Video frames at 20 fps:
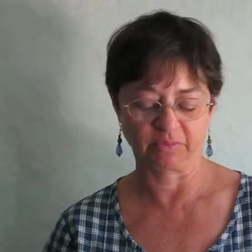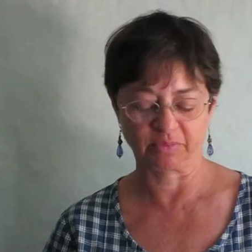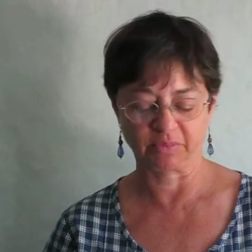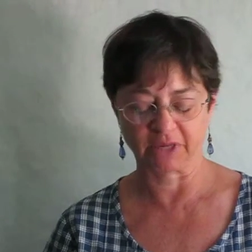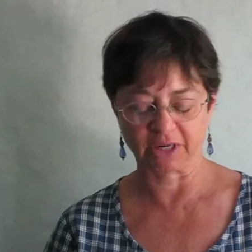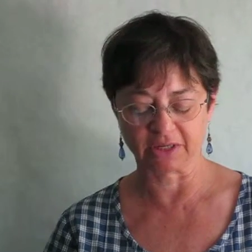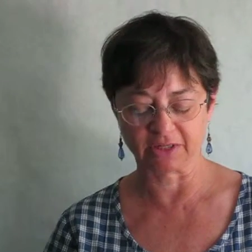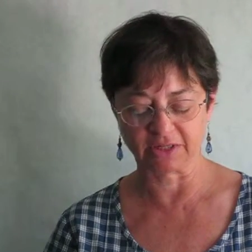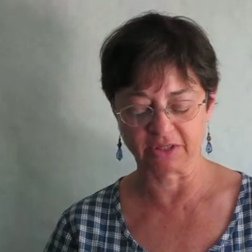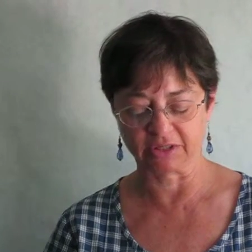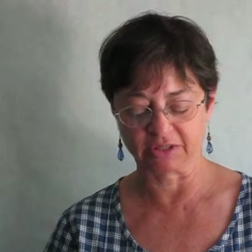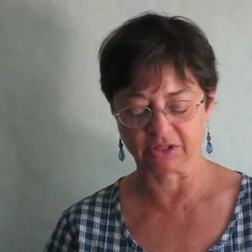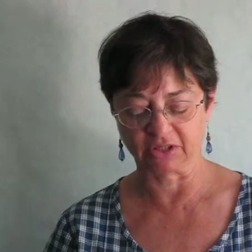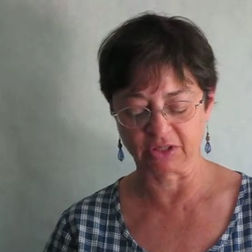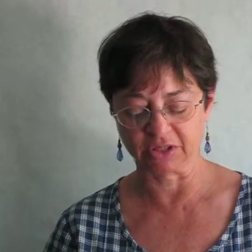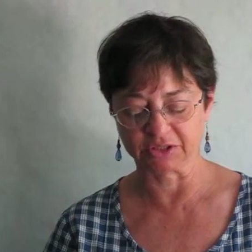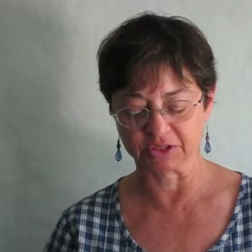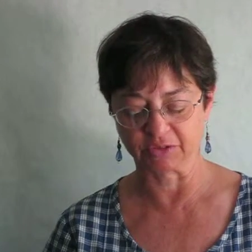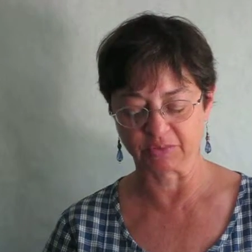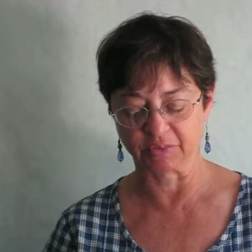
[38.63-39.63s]
marrying
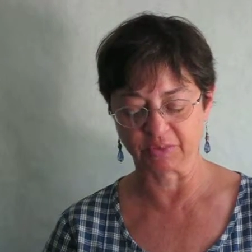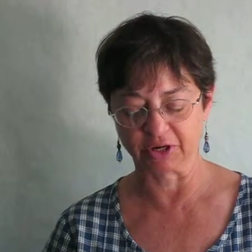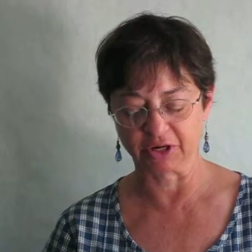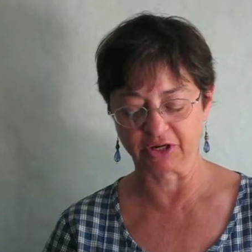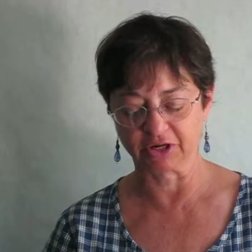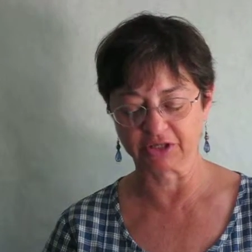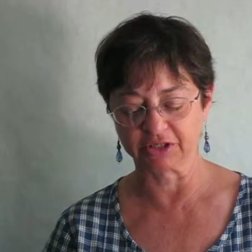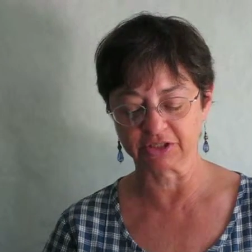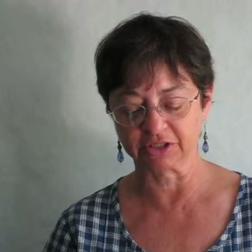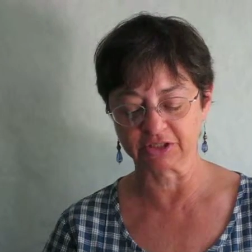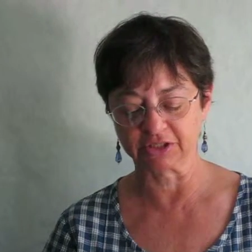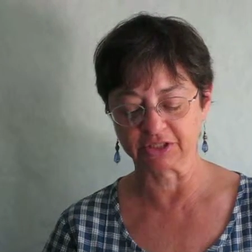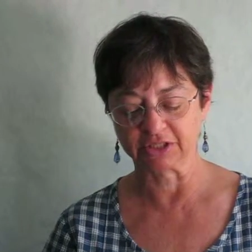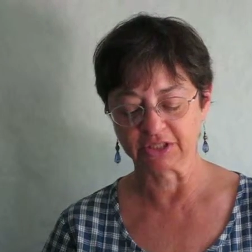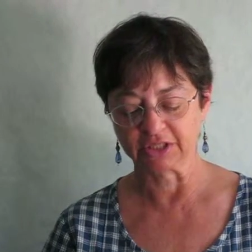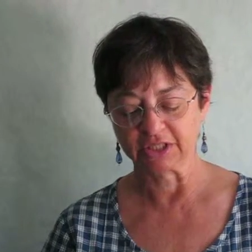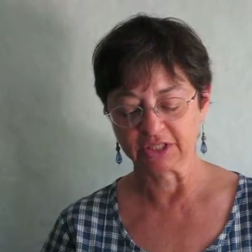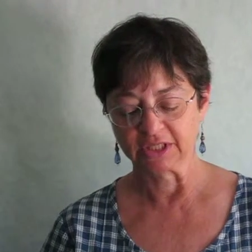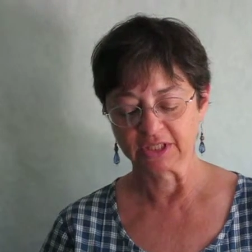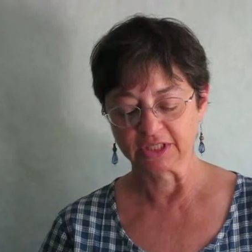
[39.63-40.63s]
Dr. Parker,
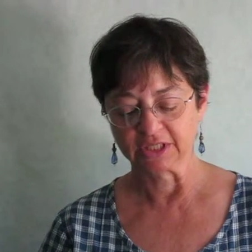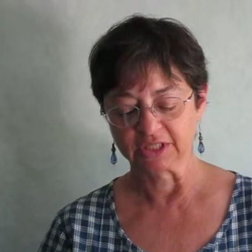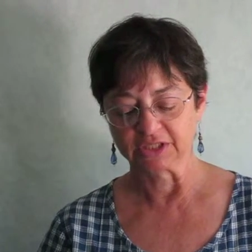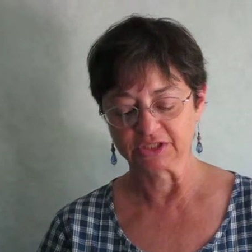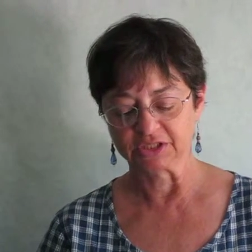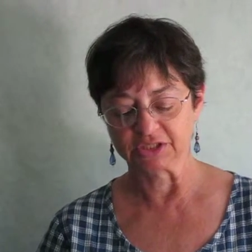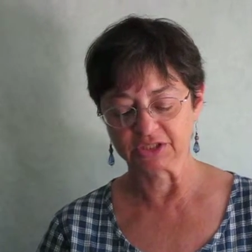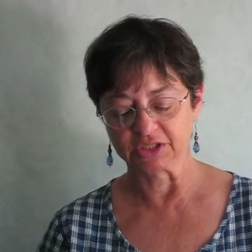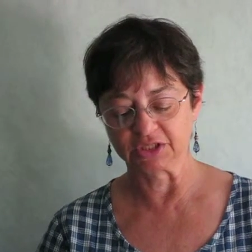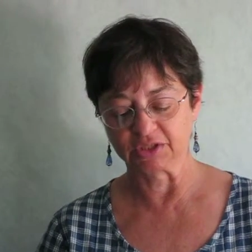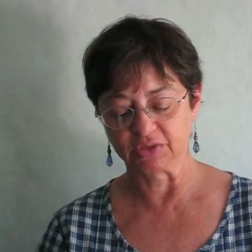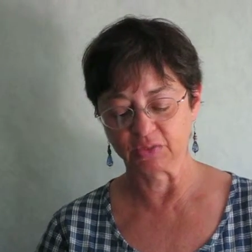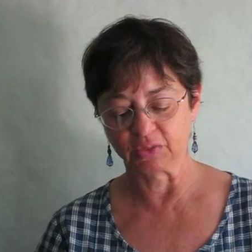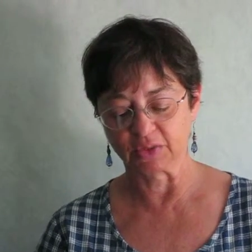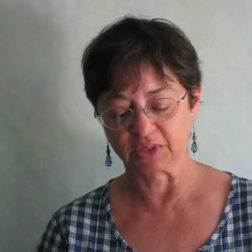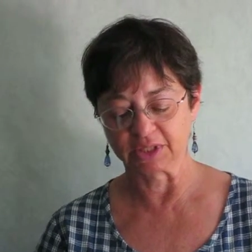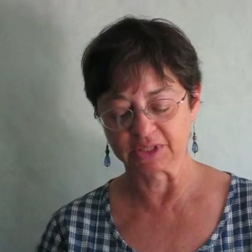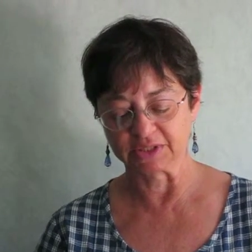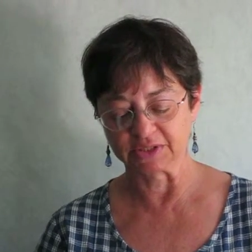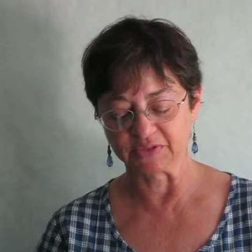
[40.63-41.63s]
she
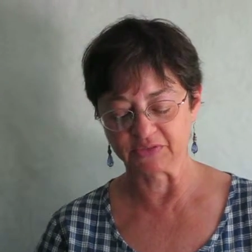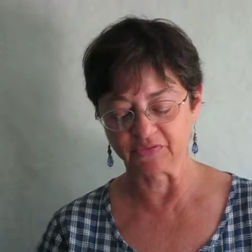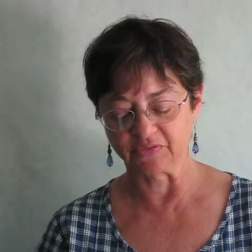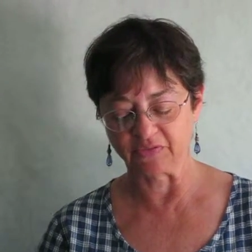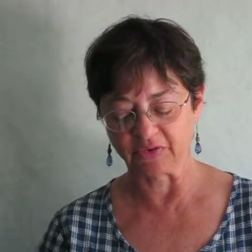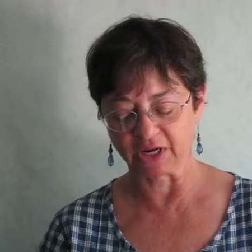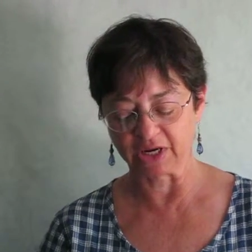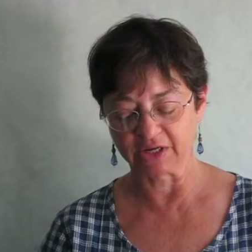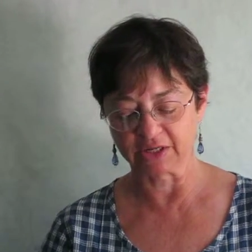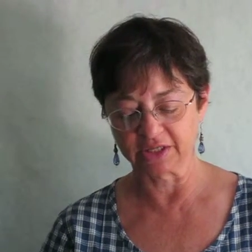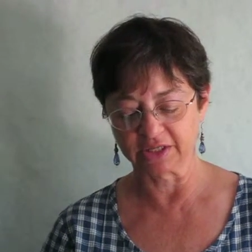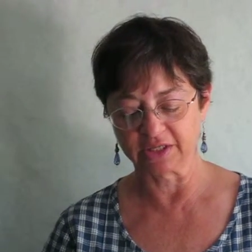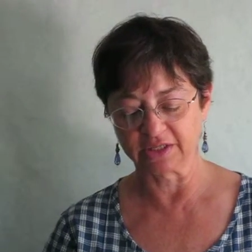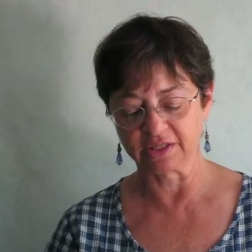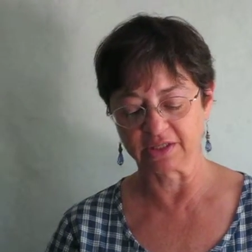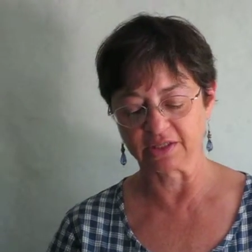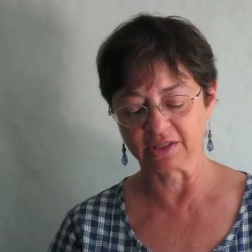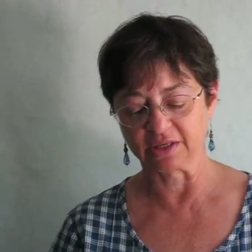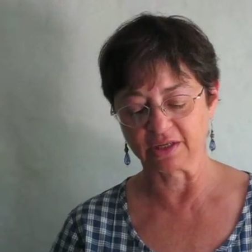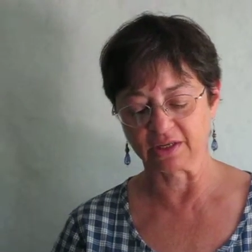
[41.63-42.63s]
was
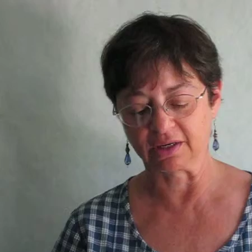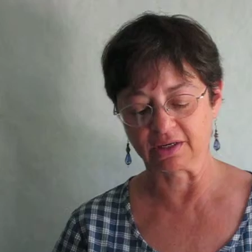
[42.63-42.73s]
very